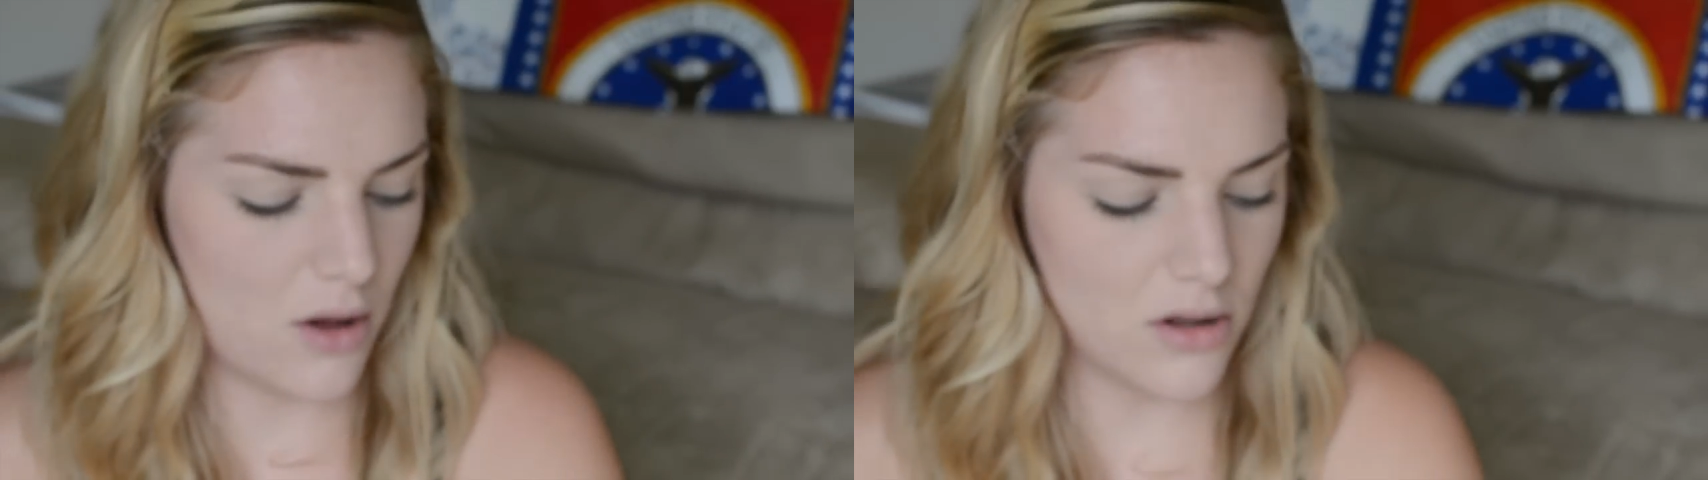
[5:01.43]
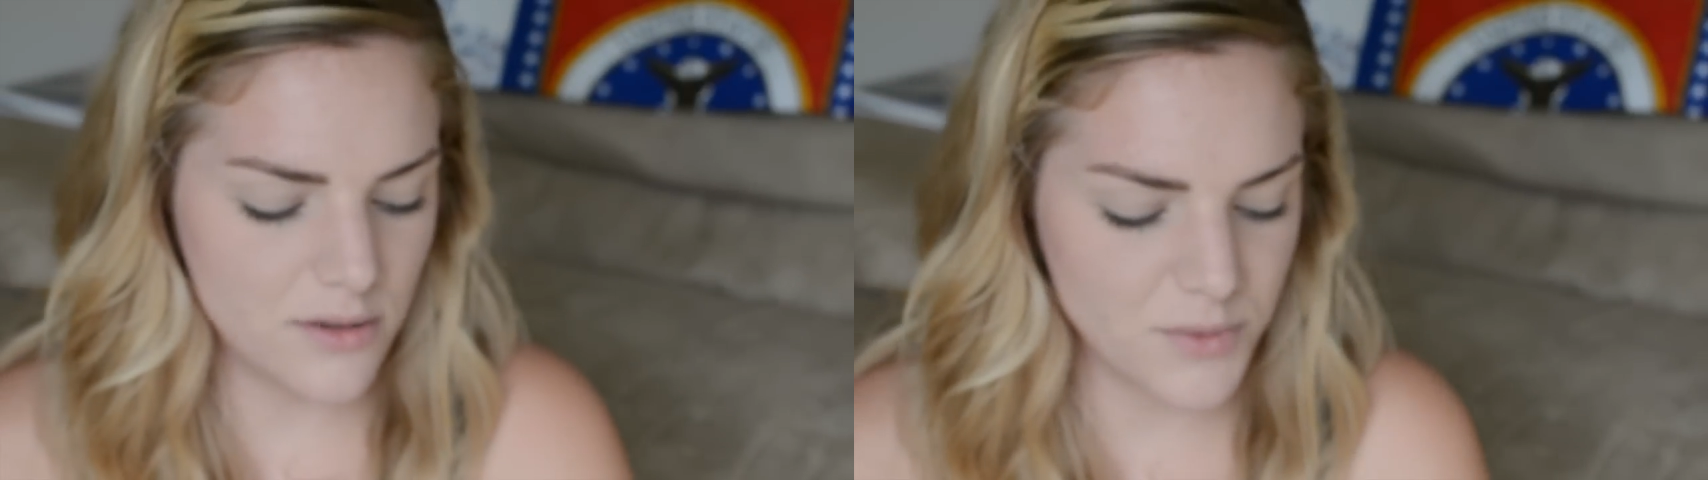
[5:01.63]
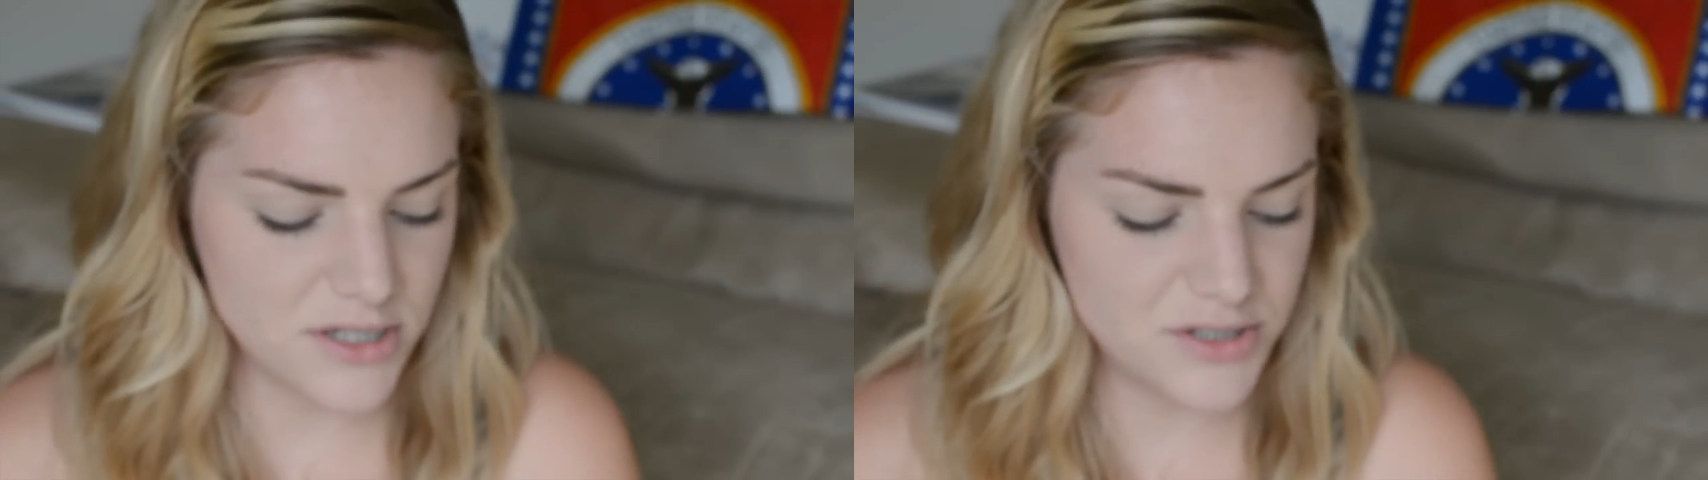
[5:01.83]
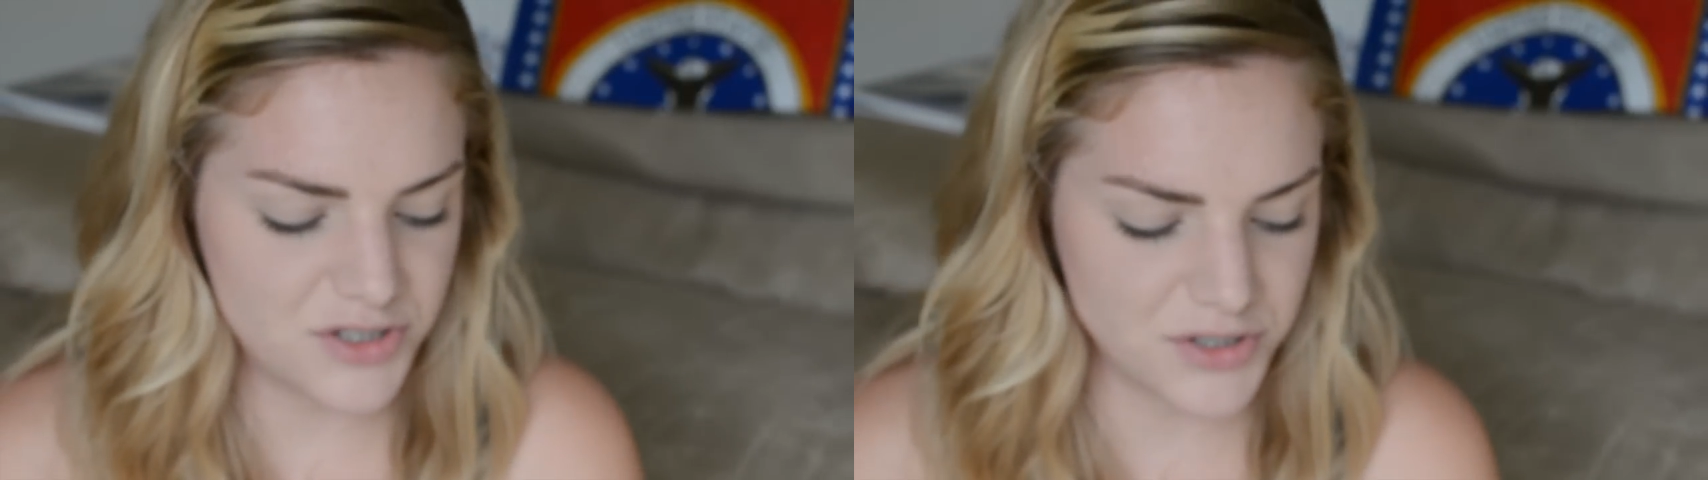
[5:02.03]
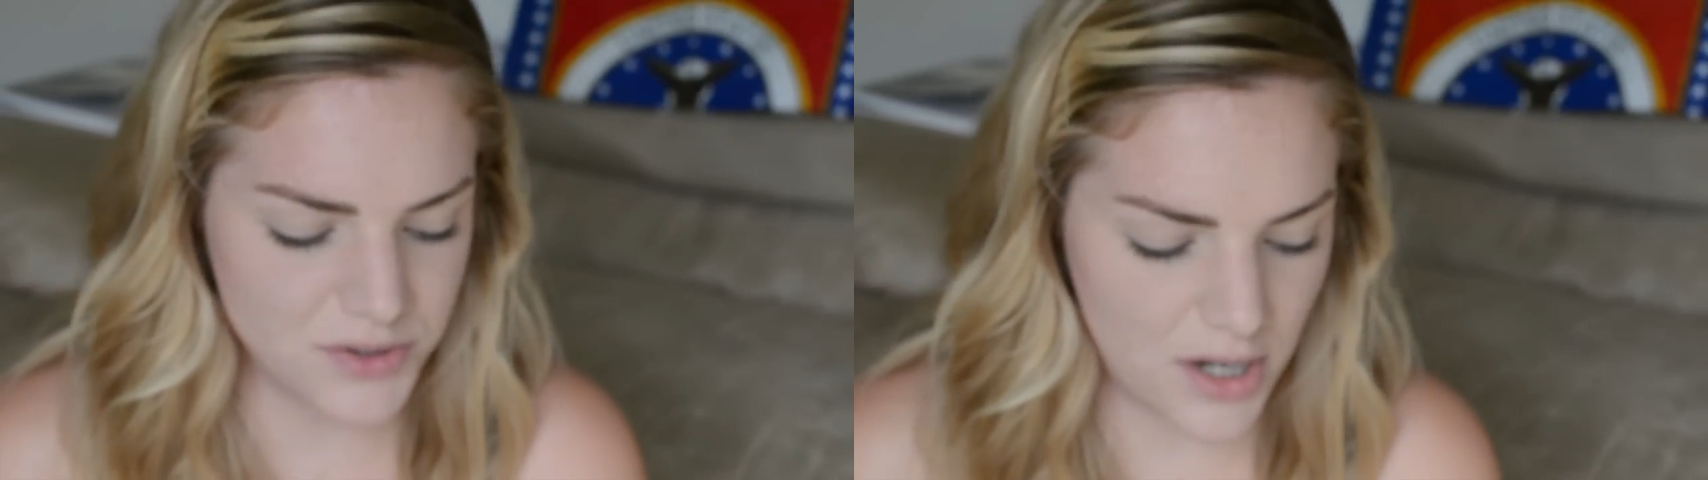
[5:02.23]
all I'm gonna
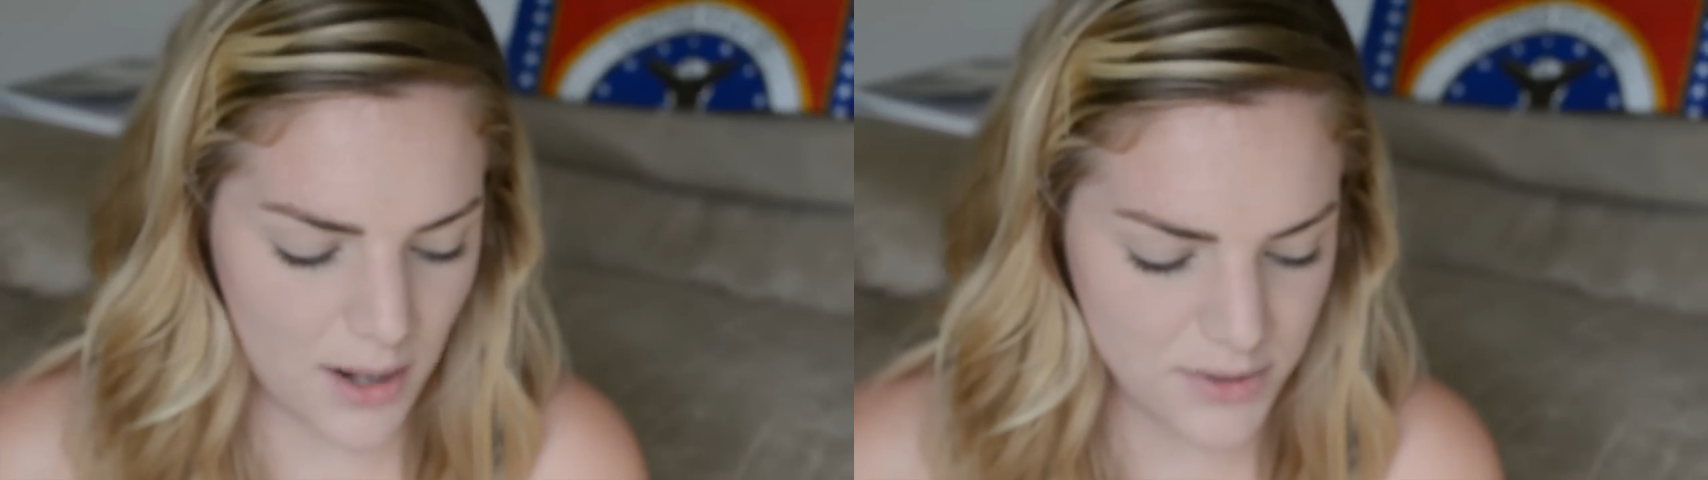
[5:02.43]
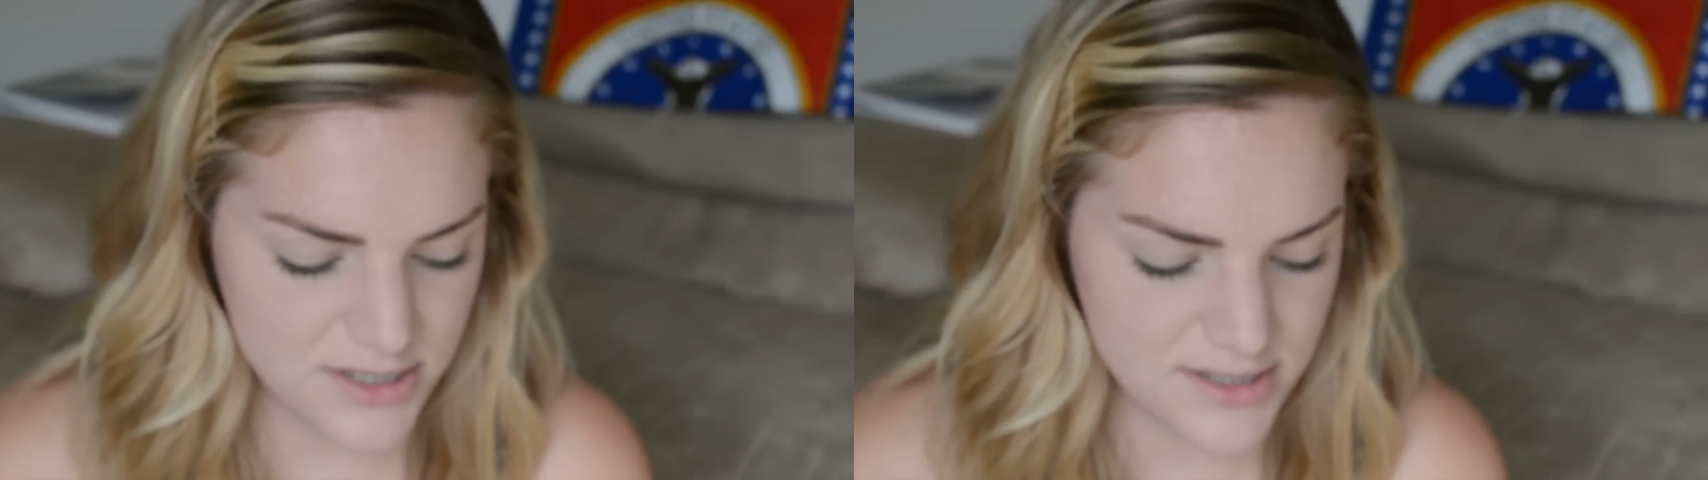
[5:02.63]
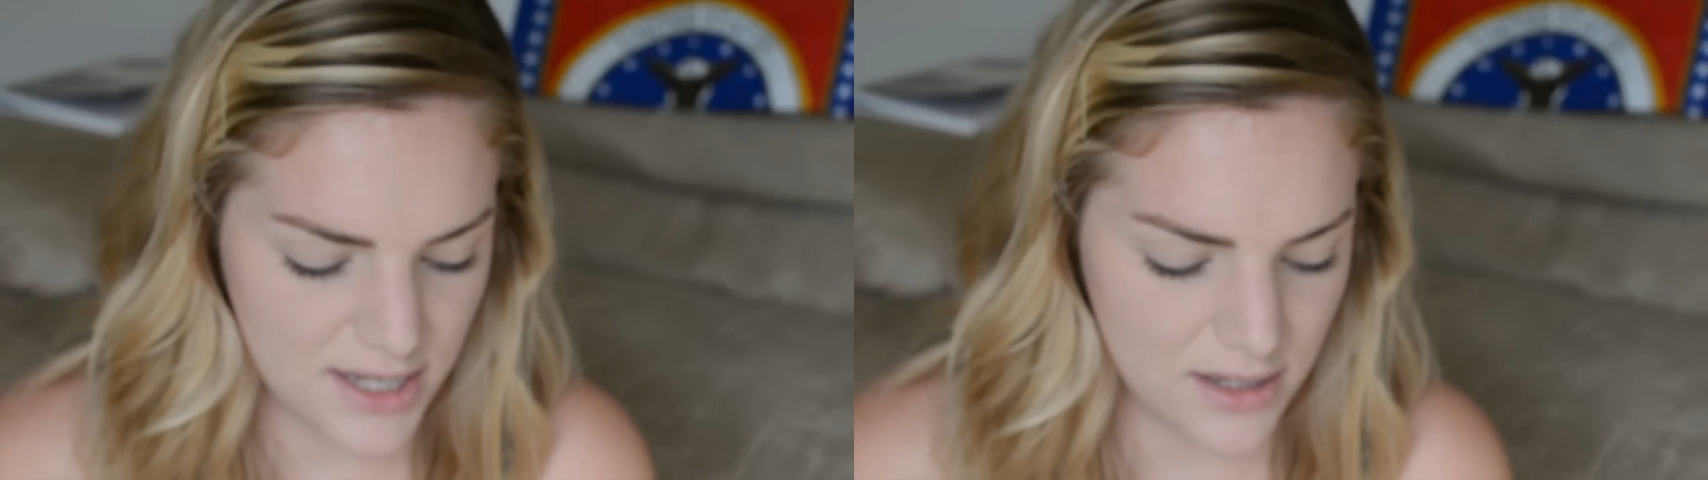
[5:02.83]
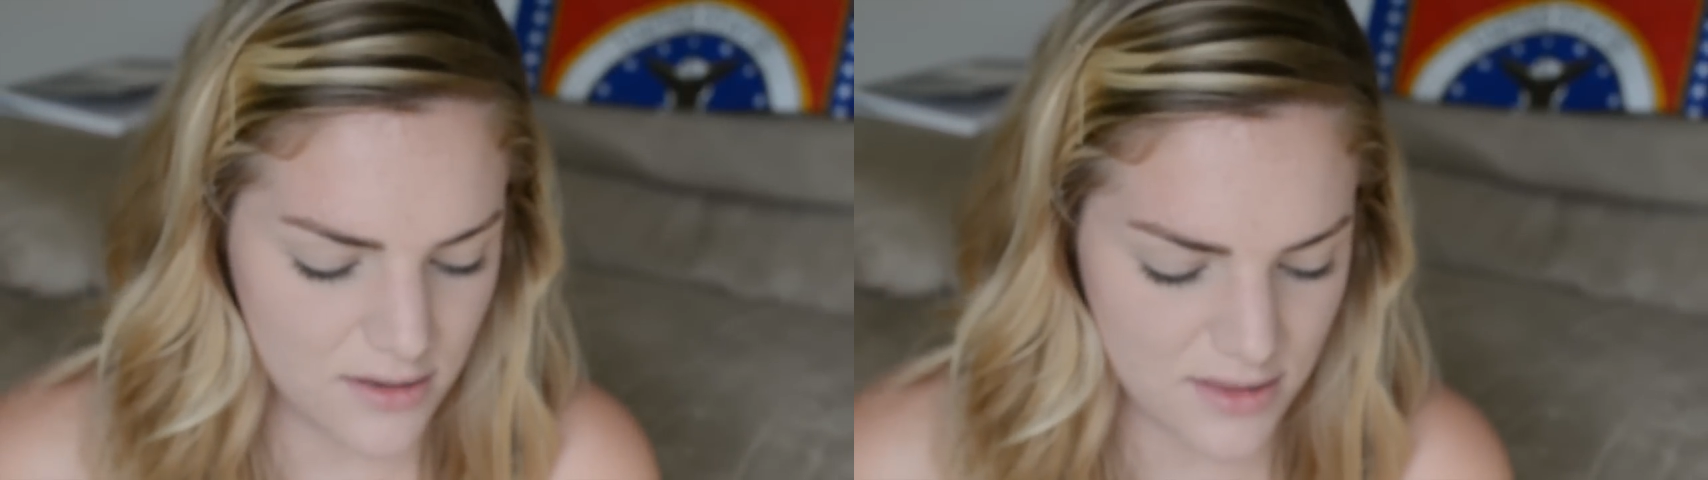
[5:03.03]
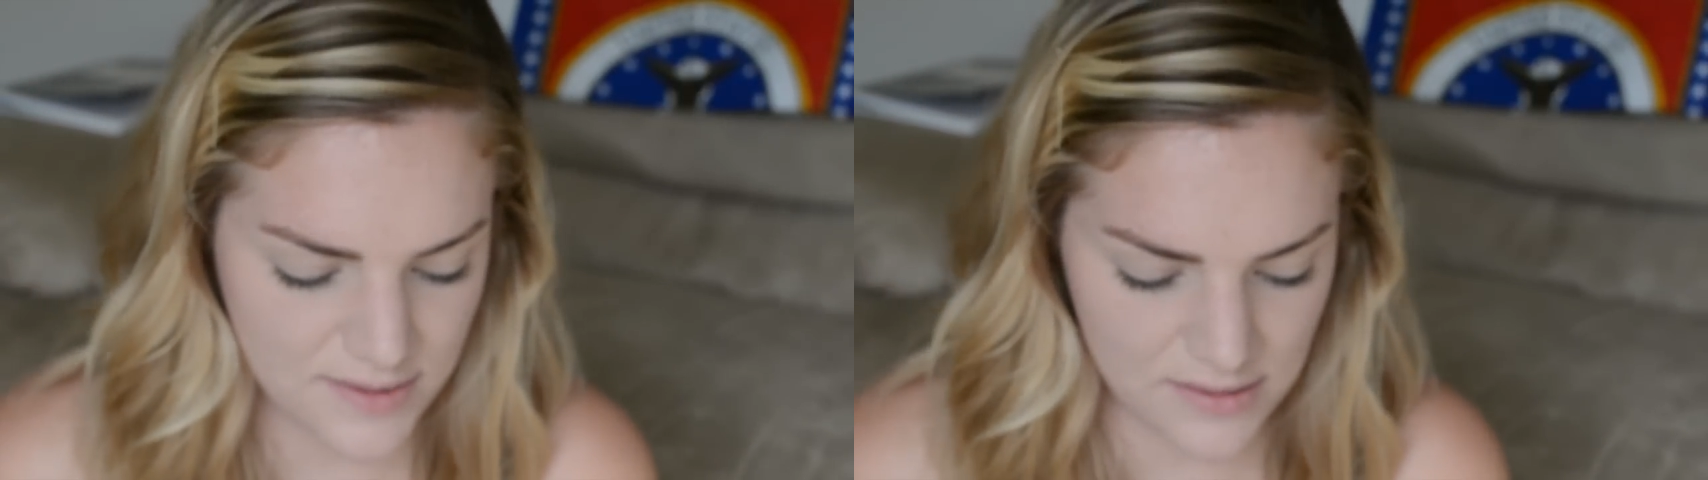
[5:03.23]
do, I'm gonna take this